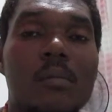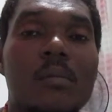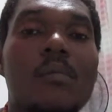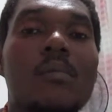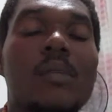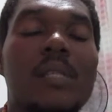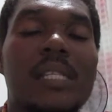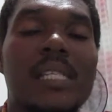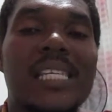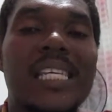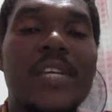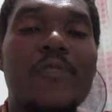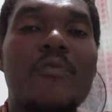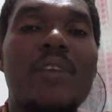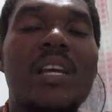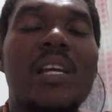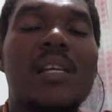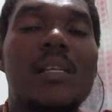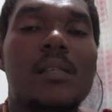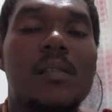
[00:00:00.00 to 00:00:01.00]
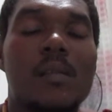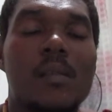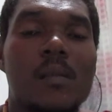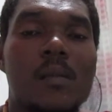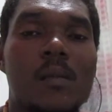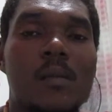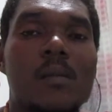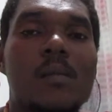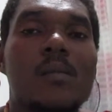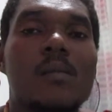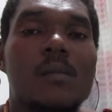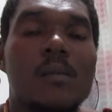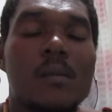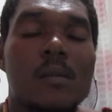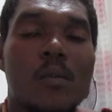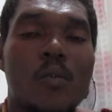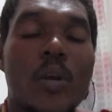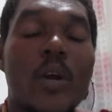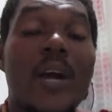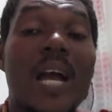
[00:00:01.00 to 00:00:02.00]
series
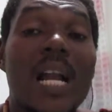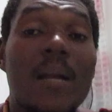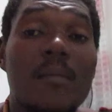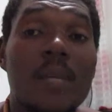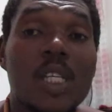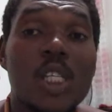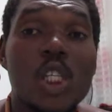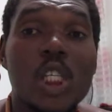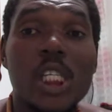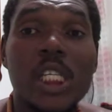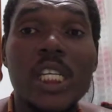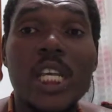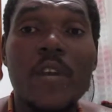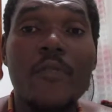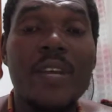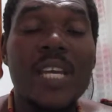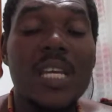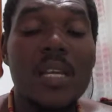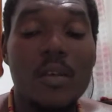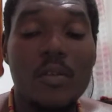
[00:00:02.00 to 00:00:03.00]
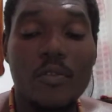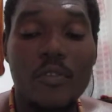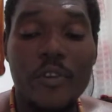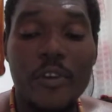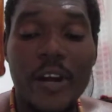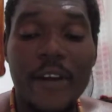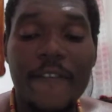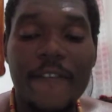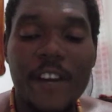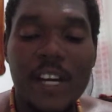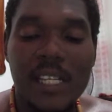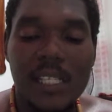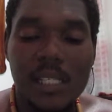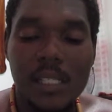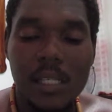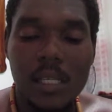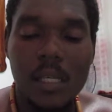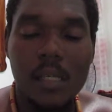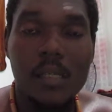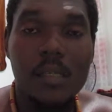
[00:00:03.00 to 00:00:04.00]
where I'll be sharing
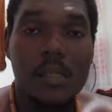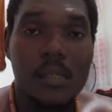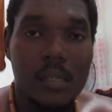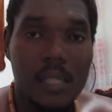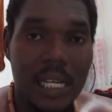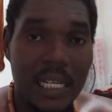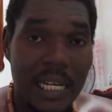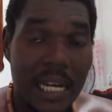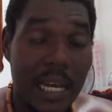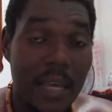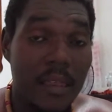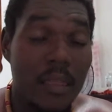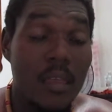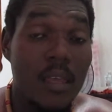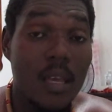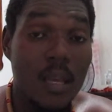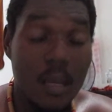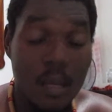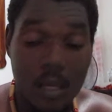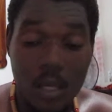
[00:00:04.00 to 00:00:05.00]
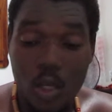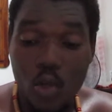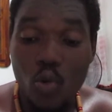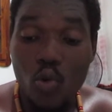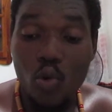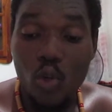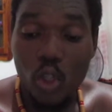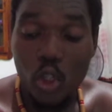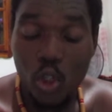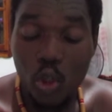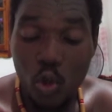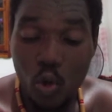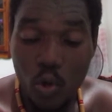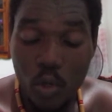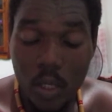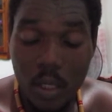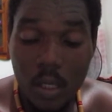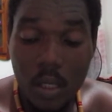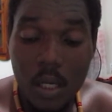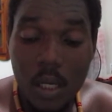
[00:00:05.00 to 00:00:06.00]
references that I think you
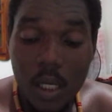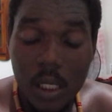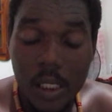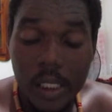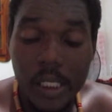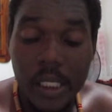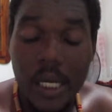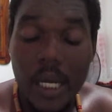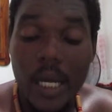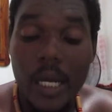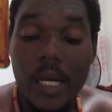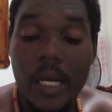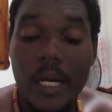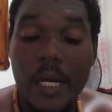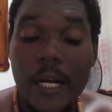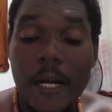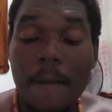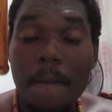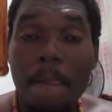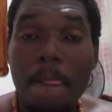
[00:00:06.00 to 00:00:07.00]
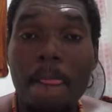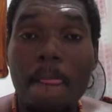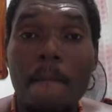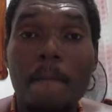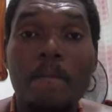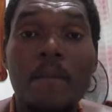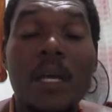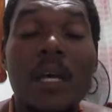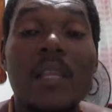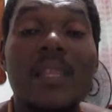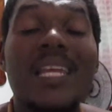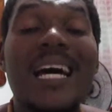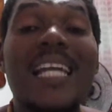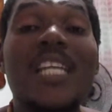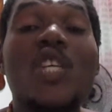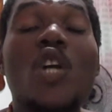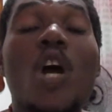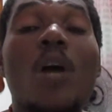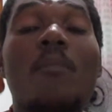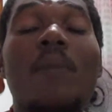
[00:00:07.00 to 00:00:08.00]
should check.
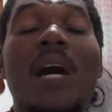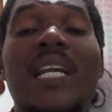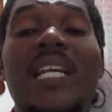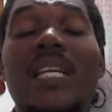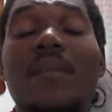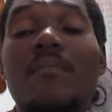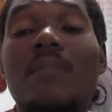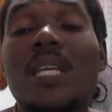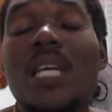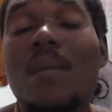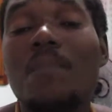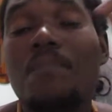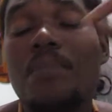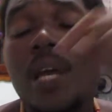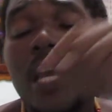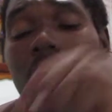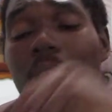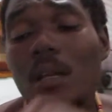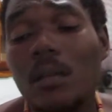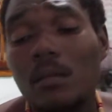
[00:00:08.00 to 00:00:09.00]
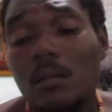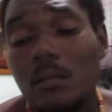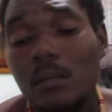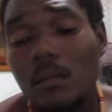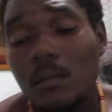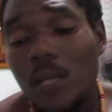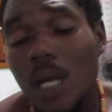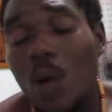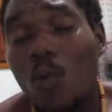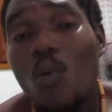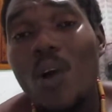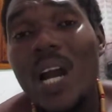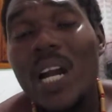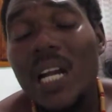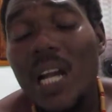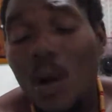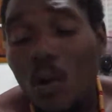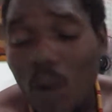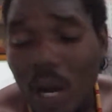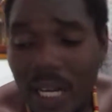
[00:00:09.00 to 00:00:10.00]
That young man in Maypen, I
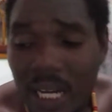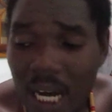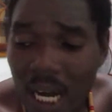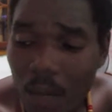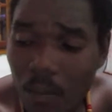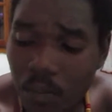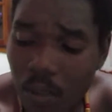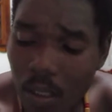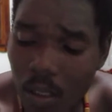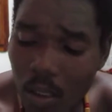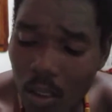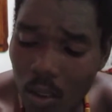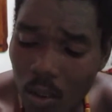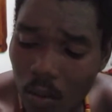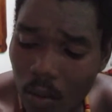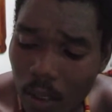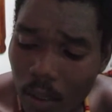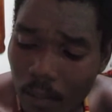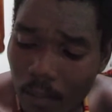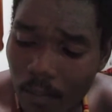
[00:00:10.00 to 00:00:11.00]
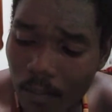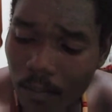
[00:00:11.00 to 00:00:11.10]
wonder what happened to him.